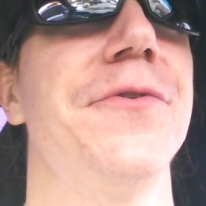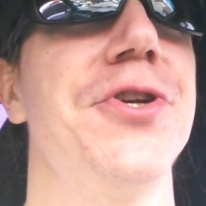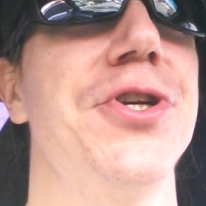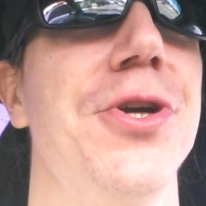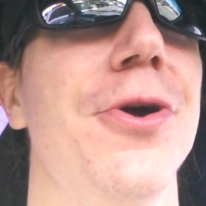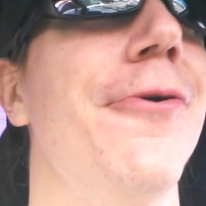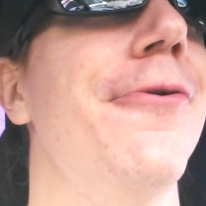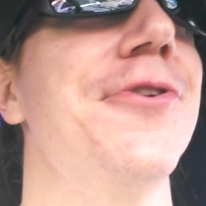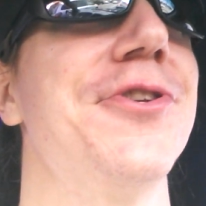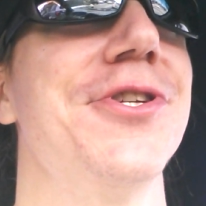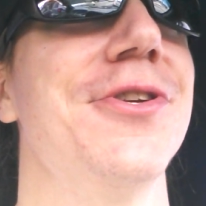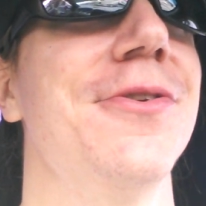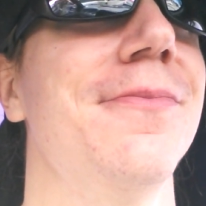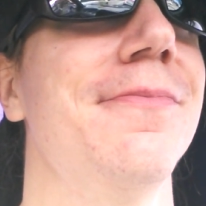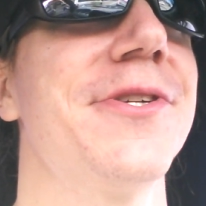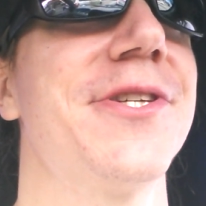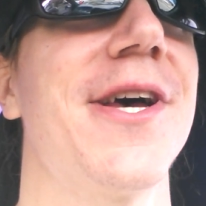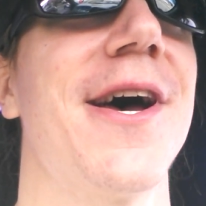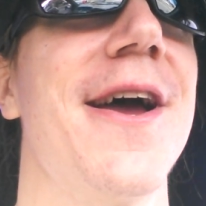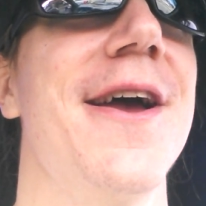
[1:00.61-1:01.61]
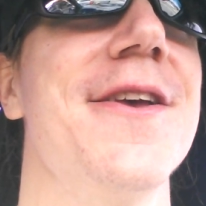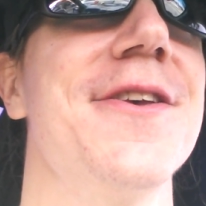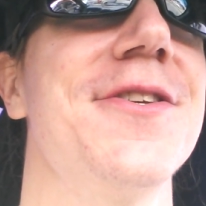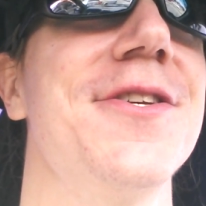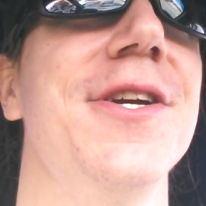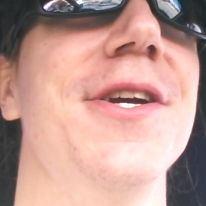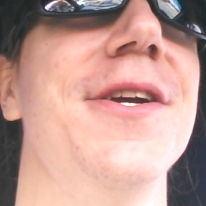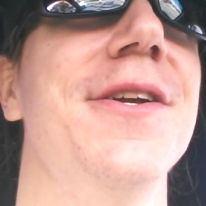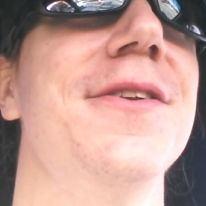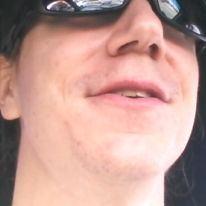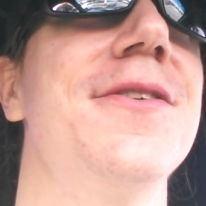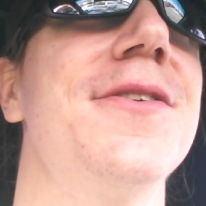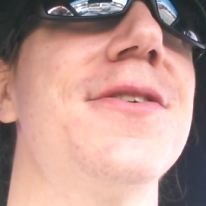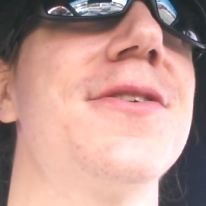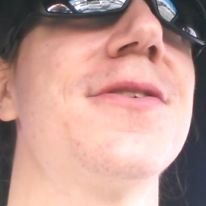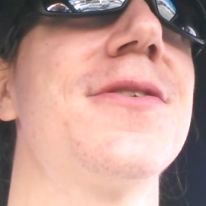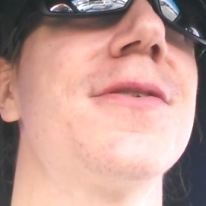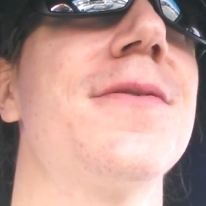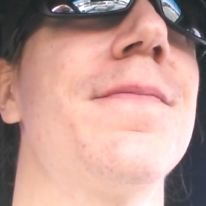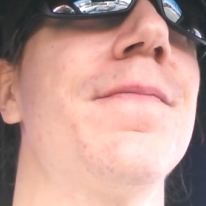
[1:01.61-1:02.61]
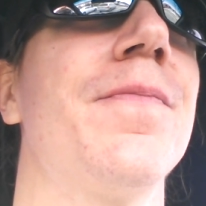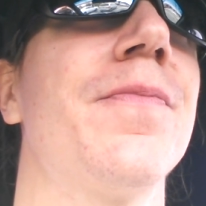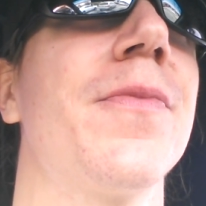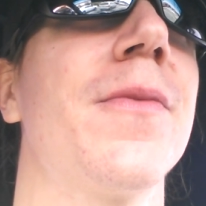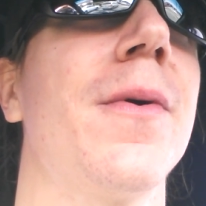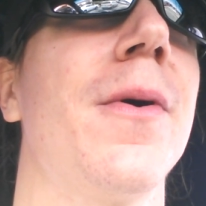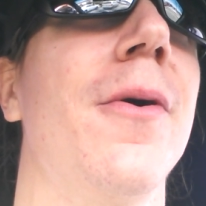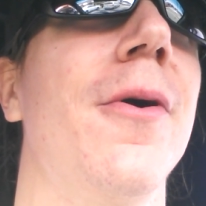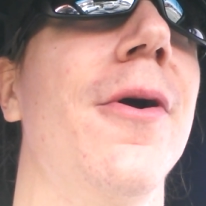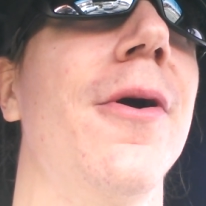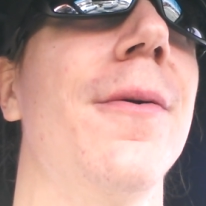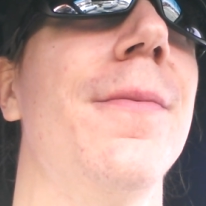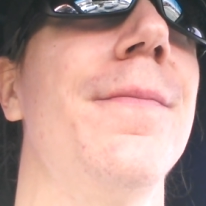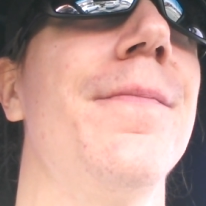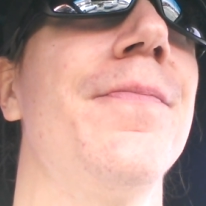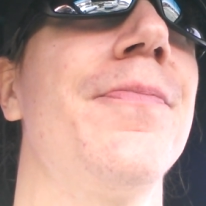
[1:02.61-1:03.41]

chosen Messiah seeds or